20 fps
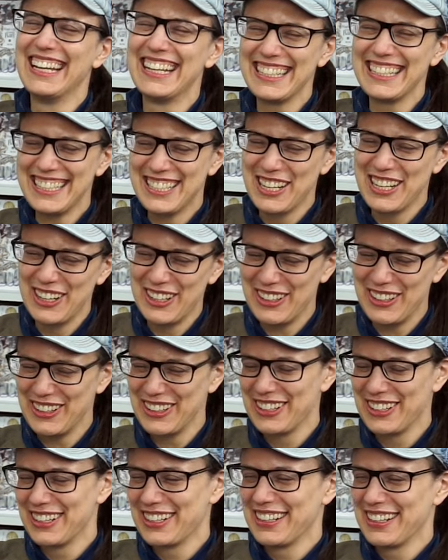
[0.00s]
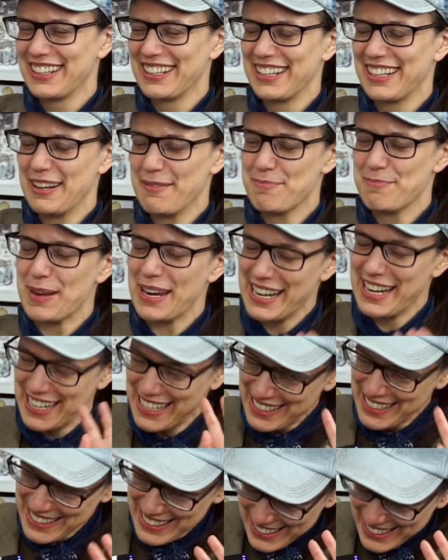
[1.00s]
to
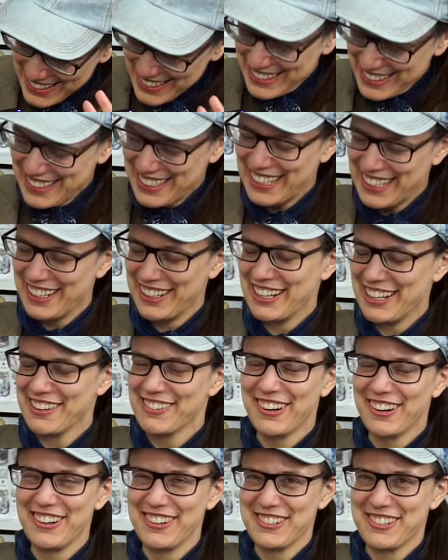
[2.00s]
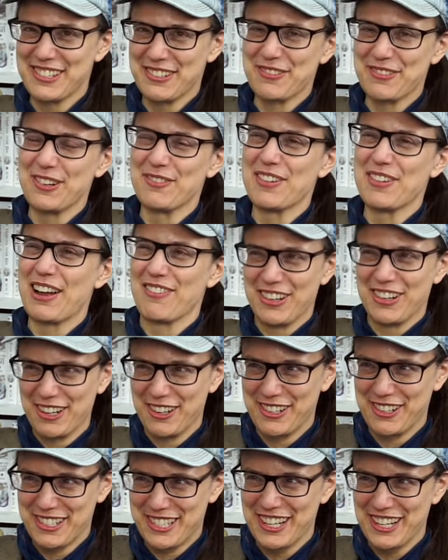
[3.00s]
impede our heroes from having a
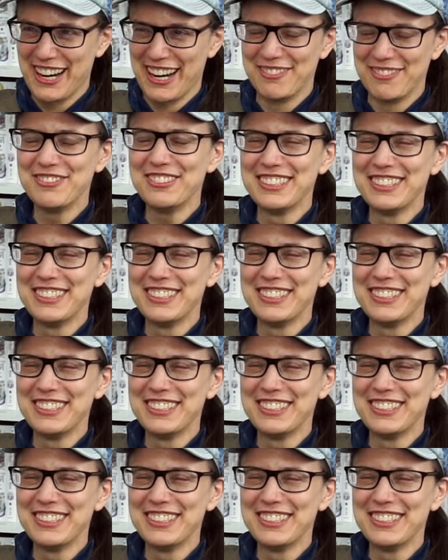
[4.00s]
good time.